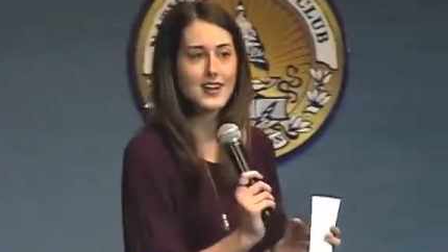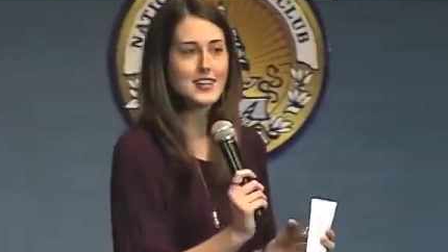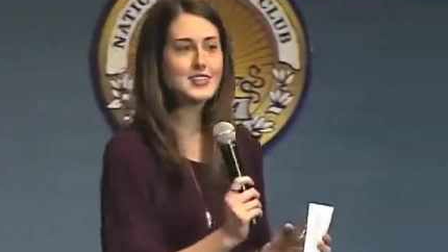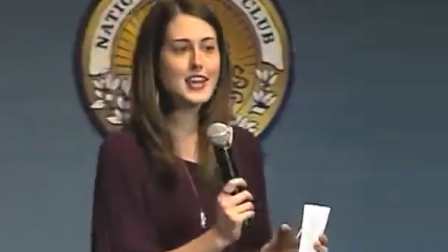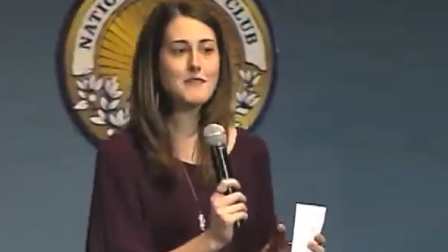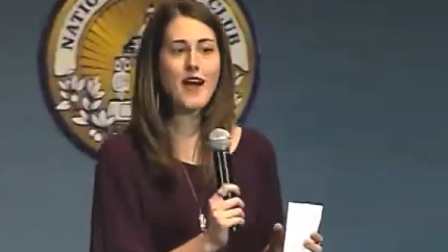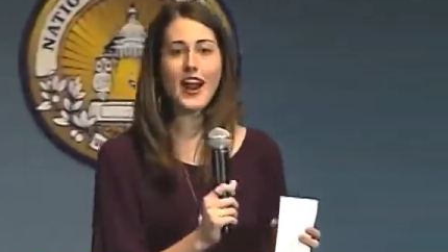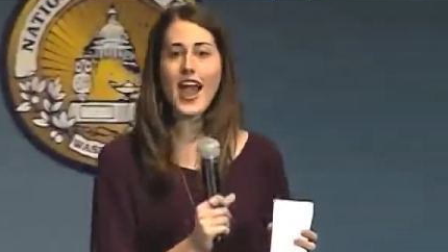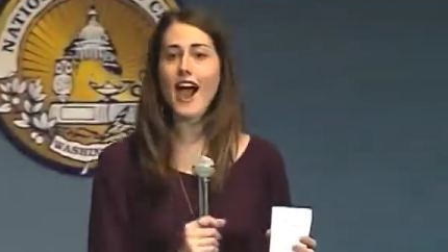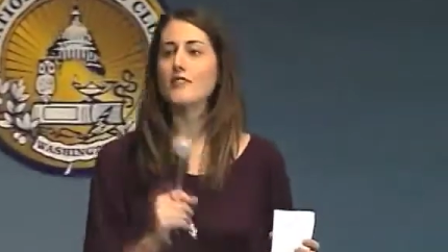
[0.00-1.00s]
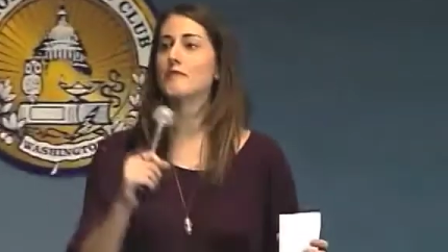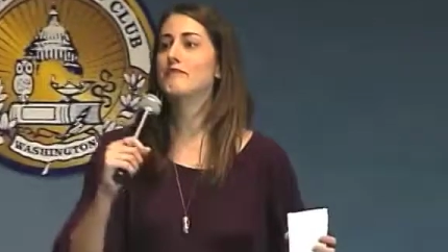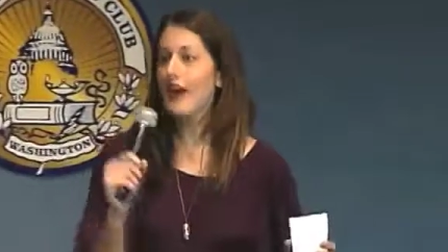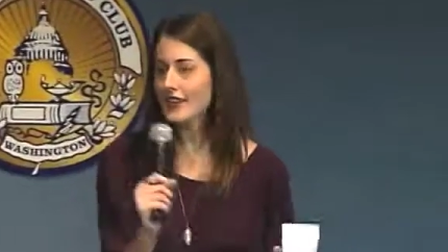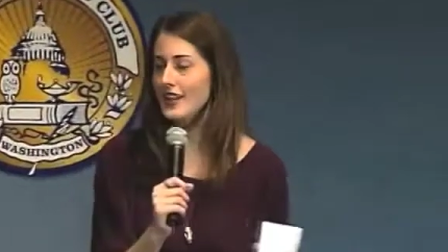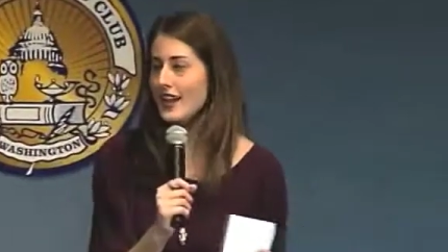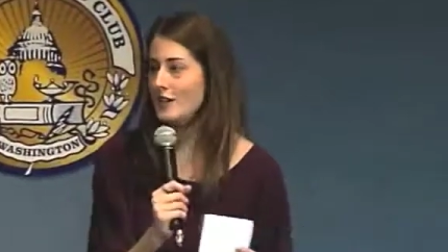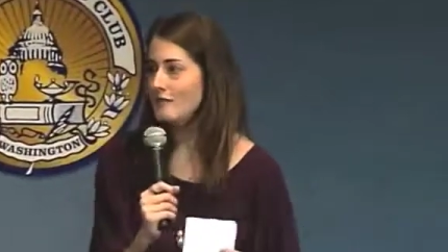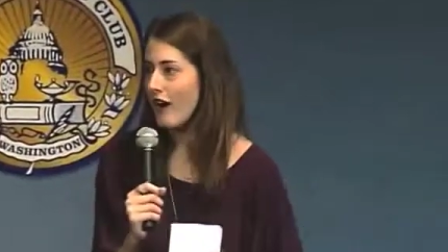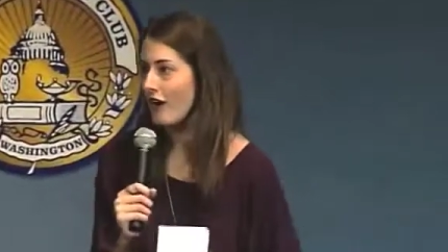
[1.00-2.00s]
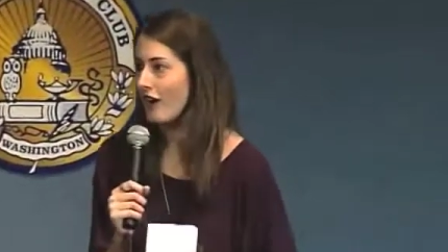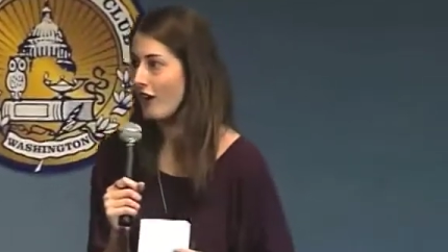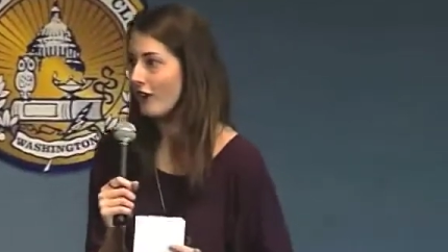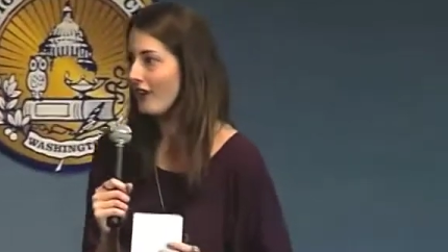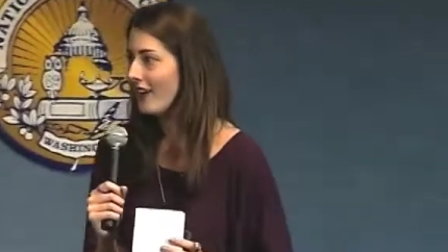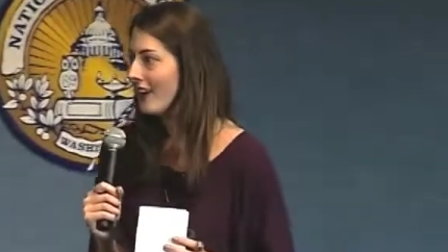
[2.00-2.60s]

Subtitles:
Does anybody have a bucket I could borrow?